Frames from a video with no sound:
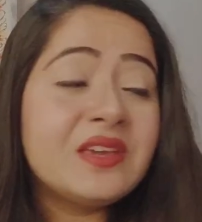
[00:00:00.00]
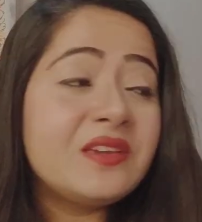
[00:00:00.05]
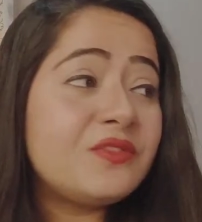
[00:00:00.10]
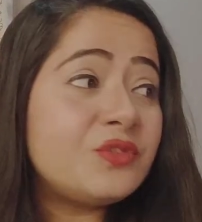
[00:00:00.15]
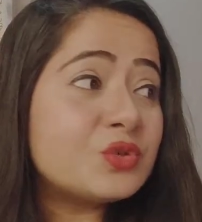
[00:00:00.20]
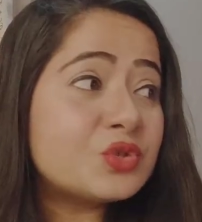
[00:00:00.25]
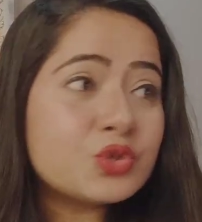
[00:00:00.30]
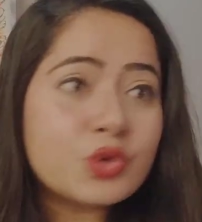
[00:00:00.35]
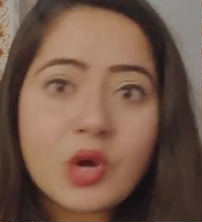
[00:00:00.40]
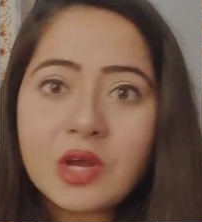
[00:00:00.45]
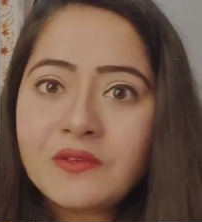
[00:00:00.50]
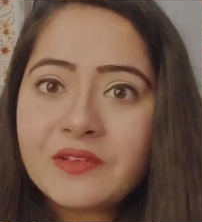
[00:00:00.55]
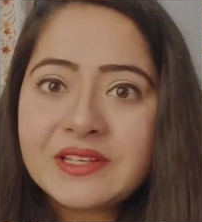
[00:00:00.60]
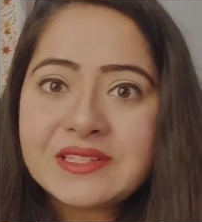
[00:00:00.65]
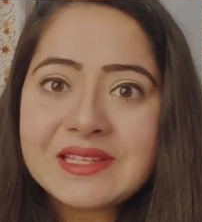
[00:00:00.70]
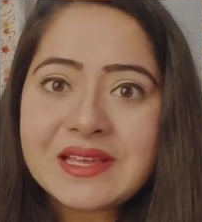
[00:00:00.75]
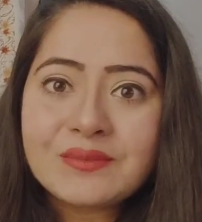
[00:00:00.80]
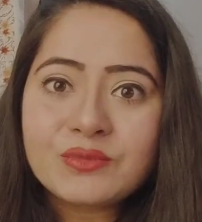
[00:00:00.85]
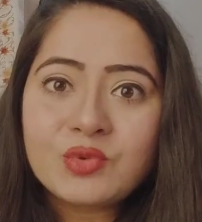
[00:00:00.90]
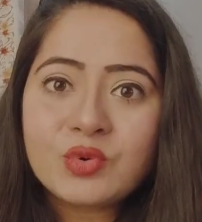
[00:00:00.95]
If you solve
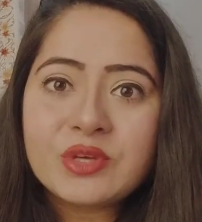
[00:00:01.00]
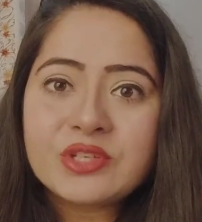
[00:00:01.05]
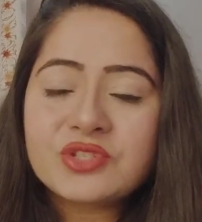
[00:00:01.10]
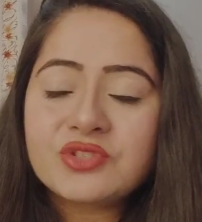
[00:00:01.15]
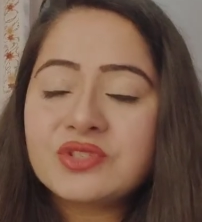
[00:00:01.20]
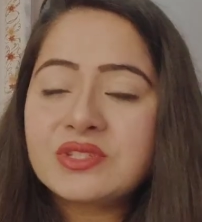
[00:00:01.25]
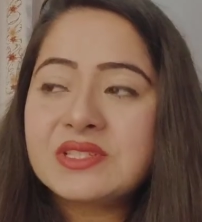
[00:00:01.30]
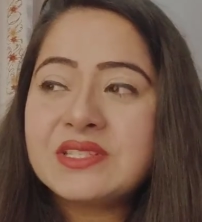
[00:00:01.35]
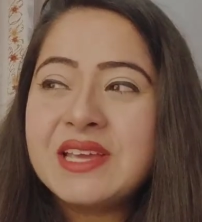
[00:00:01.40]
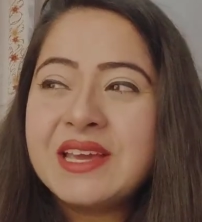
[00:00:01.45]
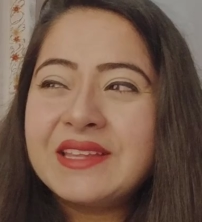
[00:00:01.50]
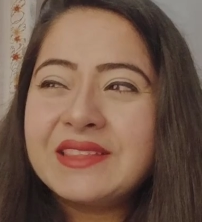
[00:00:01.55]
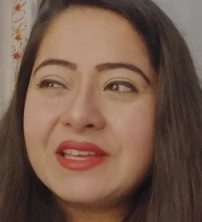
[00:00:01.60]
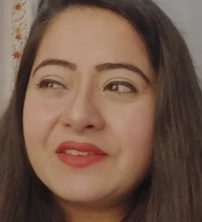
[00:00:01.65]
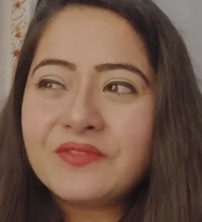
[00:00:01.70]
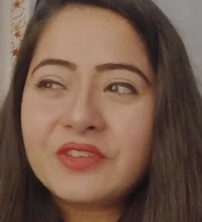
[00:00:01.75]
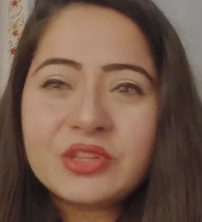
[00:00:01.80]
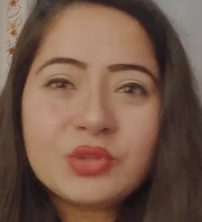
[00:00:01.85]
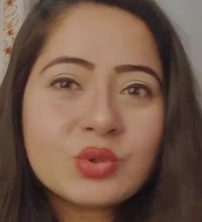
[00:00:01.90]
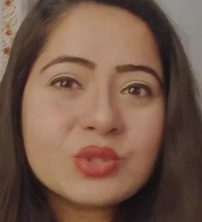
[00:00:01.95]
exam questions,
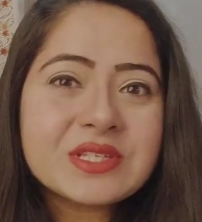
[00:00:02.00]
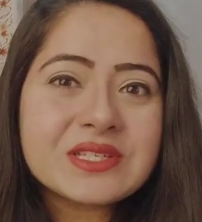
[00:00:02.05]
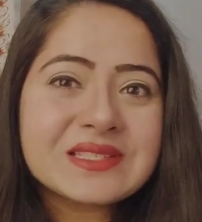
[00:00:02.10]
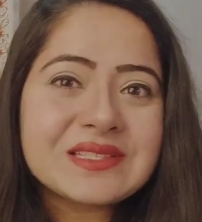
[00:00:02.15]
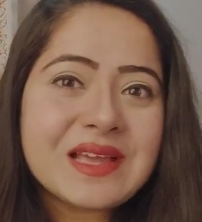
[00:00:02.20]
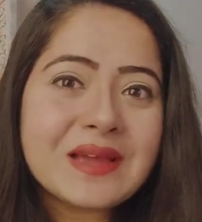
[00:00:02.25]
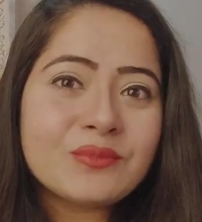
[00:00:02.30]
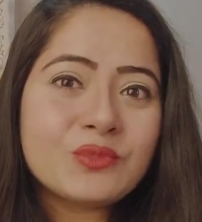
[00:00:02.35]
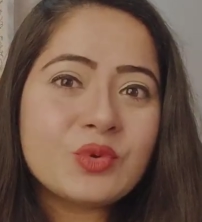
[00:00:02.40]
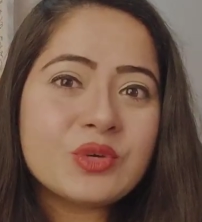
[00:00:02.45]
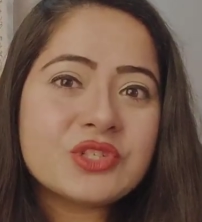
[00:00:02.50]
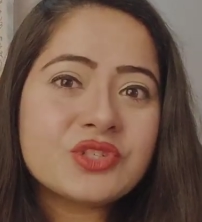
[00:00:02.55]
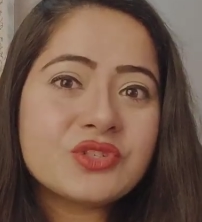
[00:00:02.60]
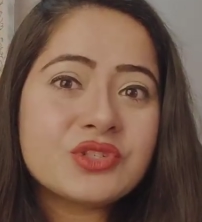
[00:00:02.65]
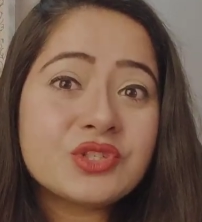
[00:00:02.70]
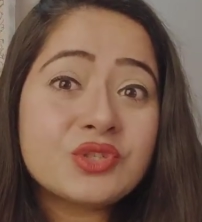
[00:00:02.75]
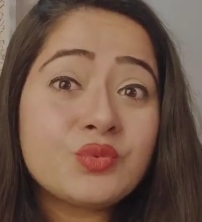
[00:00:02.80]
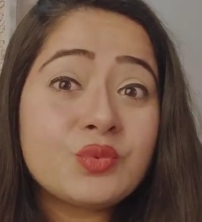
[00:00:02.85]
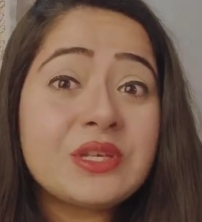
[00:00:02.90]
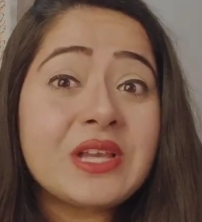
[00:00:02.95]
then with those exam
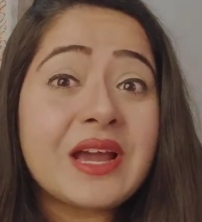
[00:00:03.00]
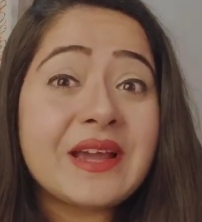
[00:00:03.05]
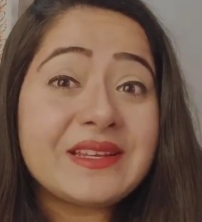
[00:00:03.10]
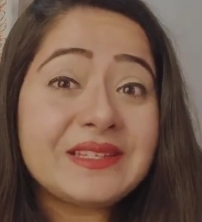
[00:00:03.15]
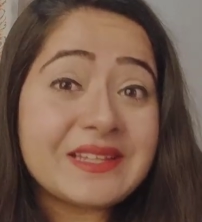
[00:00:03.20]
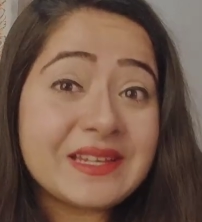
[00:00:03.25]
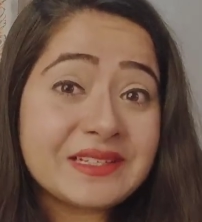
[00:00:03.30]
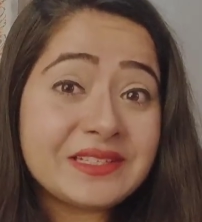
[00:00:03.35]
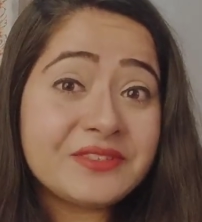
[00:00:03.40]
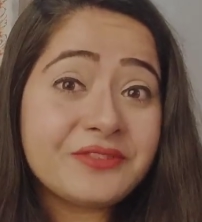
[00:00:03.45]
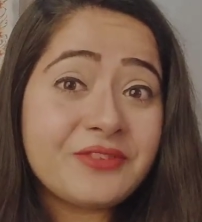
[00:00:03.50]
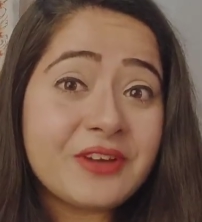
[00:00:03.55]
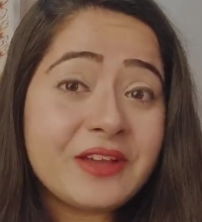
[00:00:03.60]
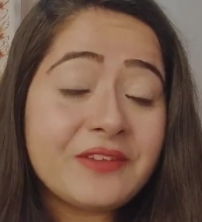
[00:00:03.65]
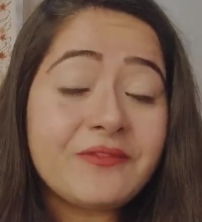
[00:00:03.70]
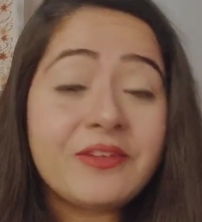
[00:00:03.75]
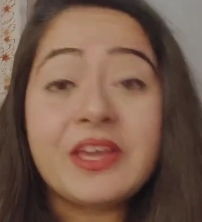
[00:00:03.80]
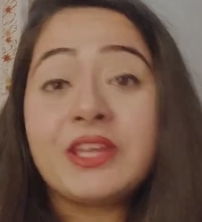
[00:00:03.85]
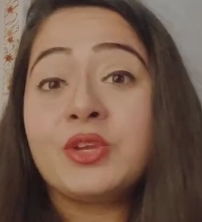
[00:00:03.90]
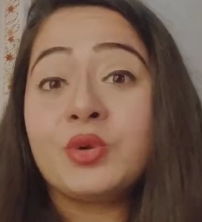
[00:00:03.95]
questions, you will identify
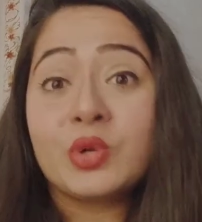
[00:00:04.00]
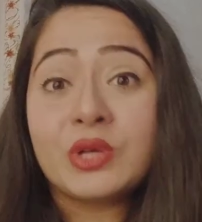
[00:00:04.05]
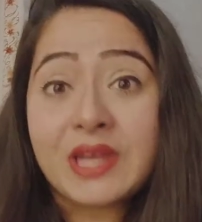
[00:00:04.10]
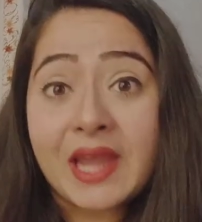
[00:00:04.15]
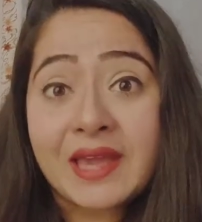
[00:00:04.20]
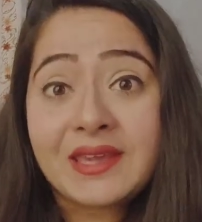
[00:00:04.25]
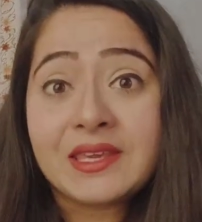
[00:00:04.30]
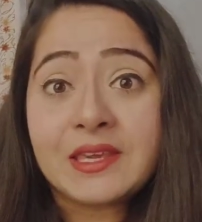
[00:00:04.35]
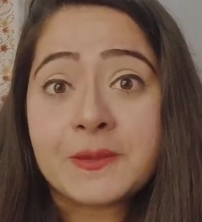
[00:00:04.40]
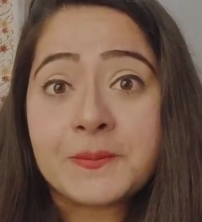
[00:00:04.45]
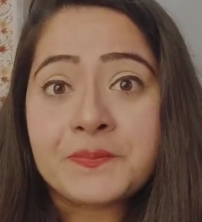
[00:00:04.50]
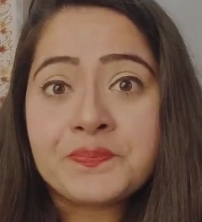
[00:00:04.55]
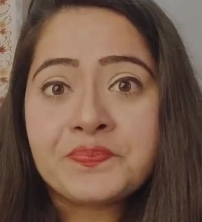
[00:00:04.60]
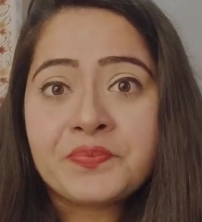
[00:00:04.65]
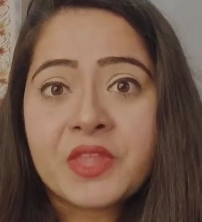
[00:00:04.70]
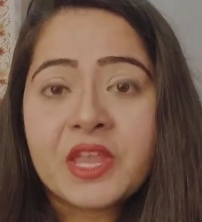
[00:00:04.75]
where you're lacking.